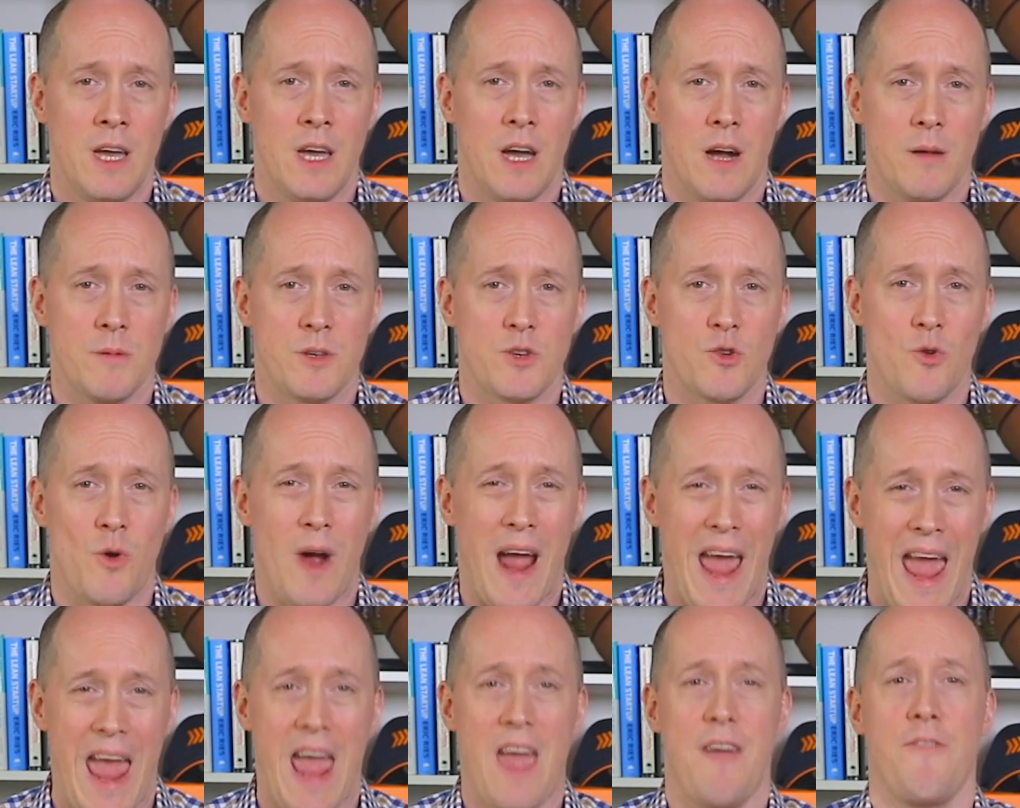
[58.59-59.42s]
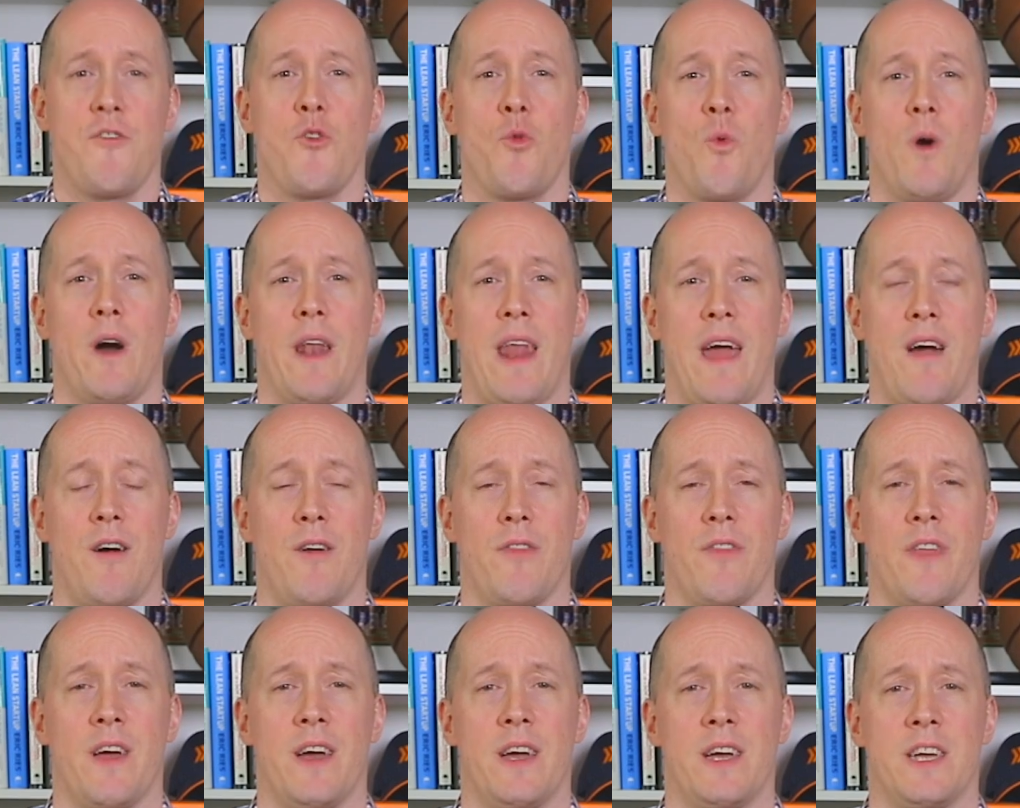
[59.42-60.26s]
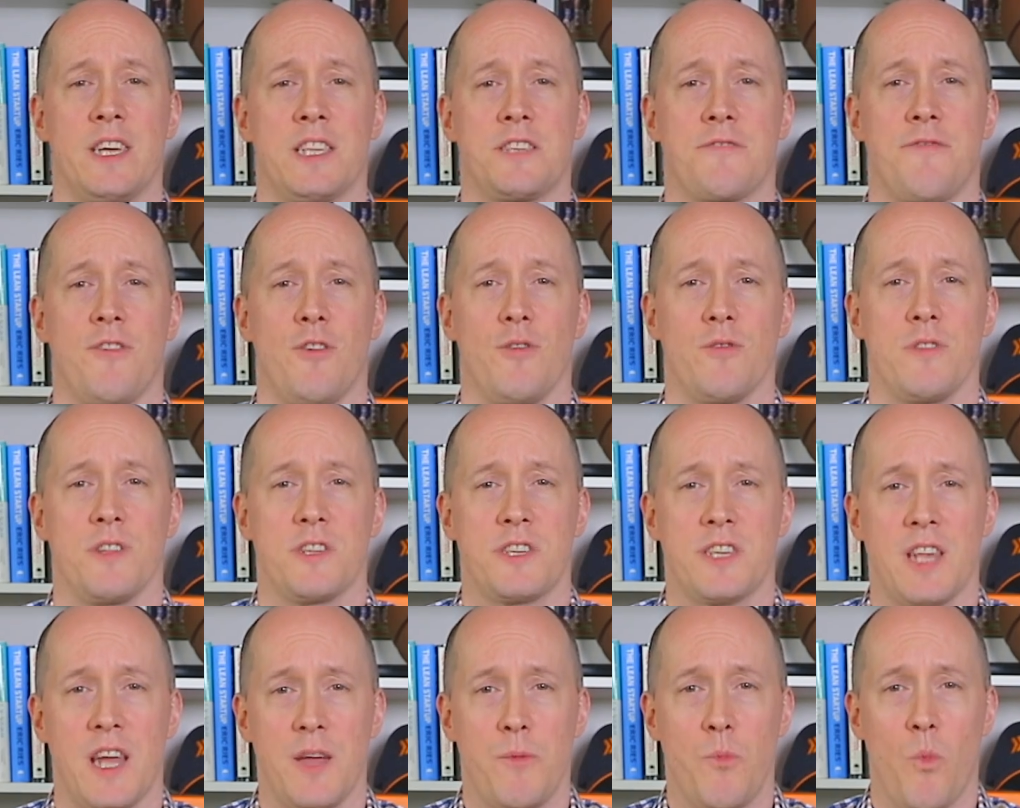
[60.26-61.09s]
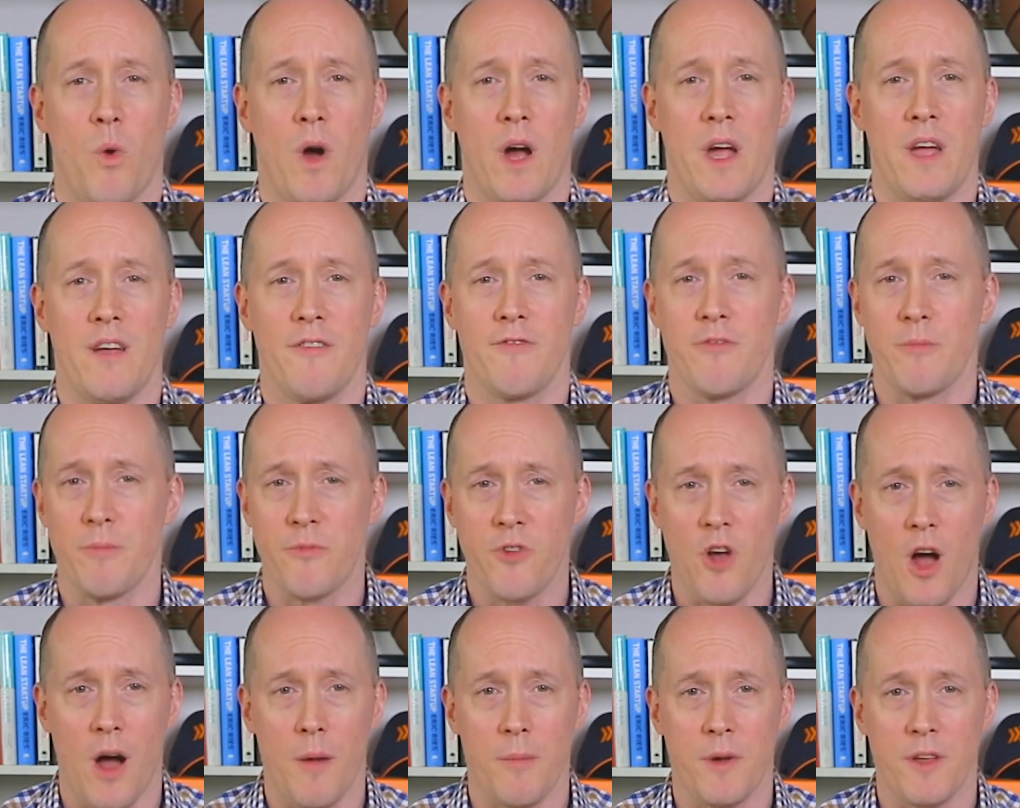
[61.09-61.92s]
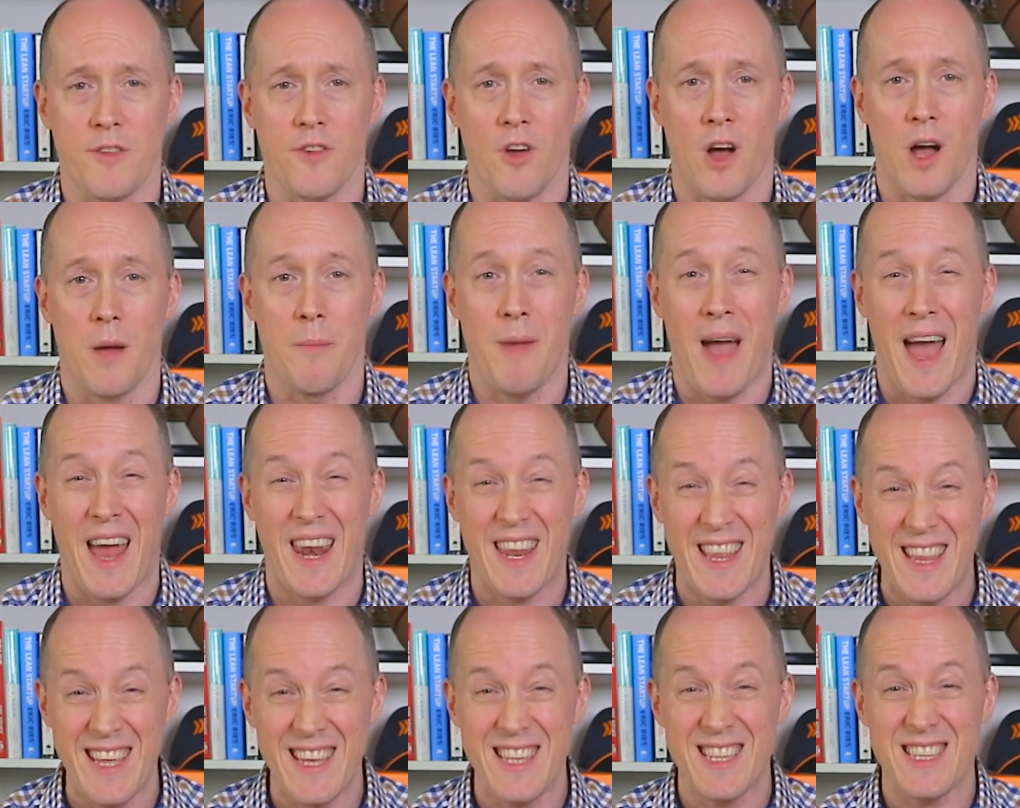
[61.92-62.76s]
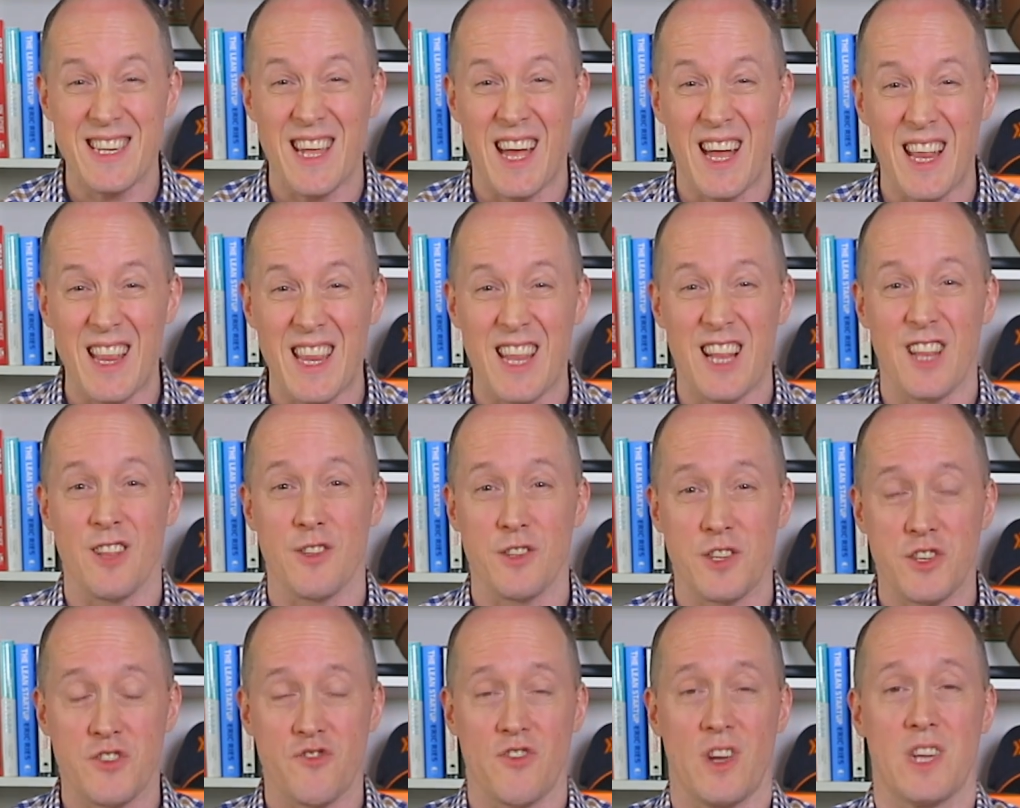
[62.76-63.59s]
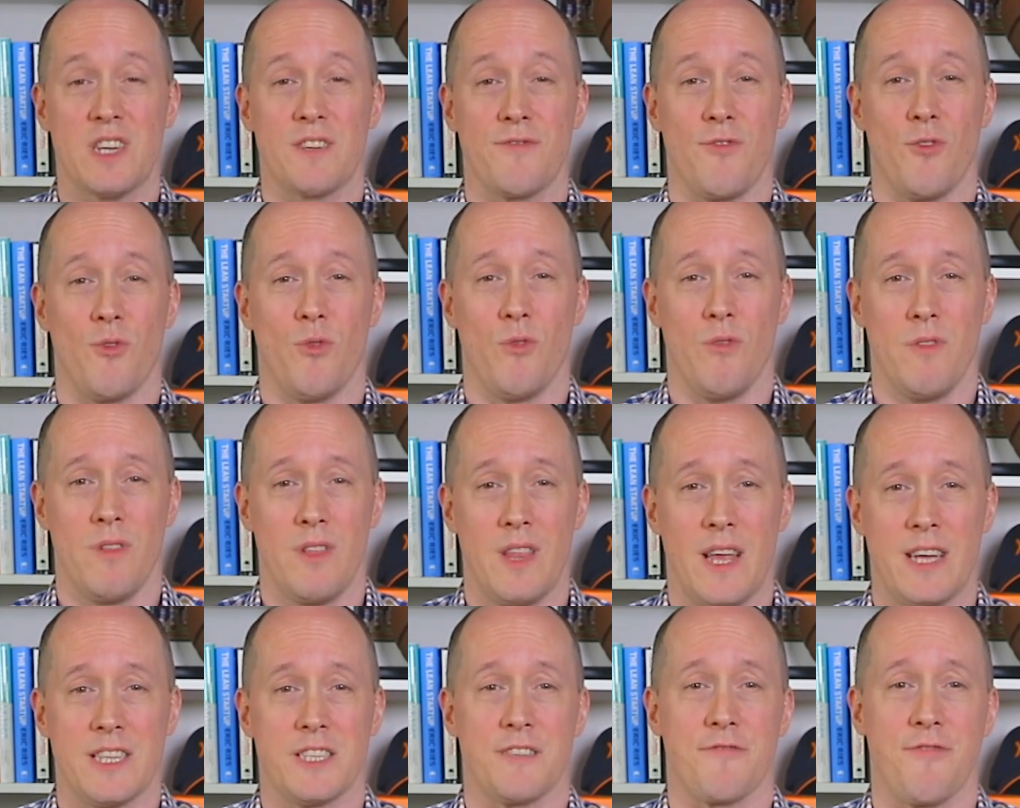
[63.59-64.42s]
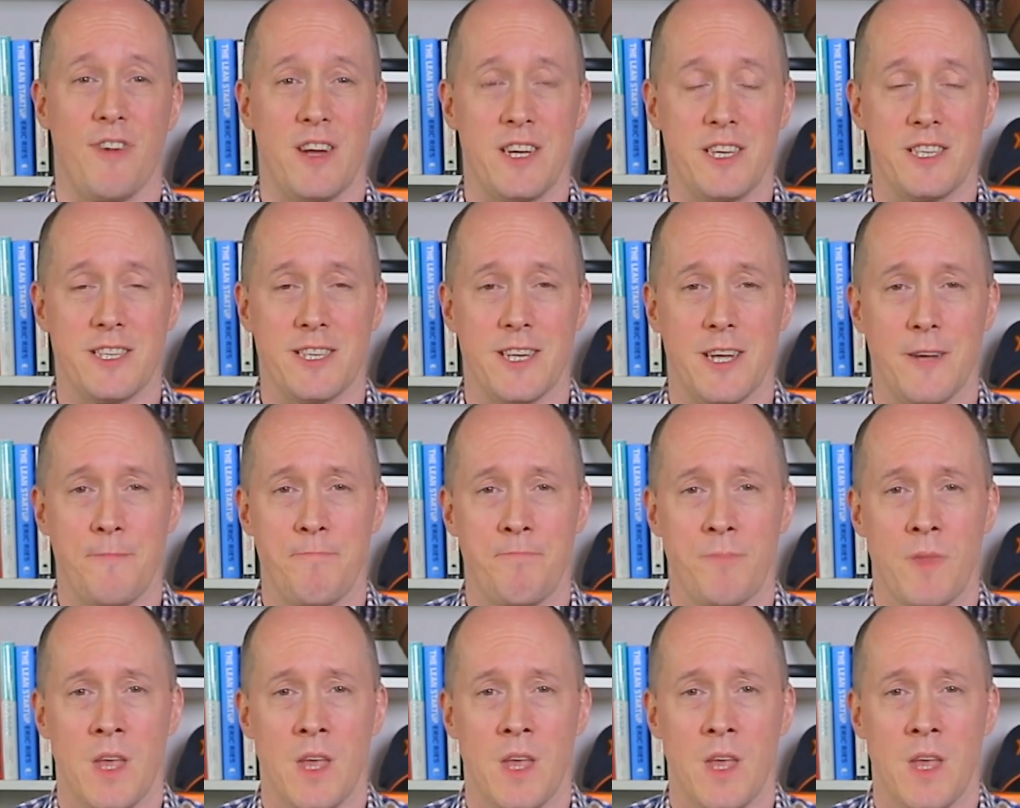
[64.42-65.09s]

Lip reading: I'm sure everyone out there has felt the same way from time to time, and it is a little stressful, let's face it.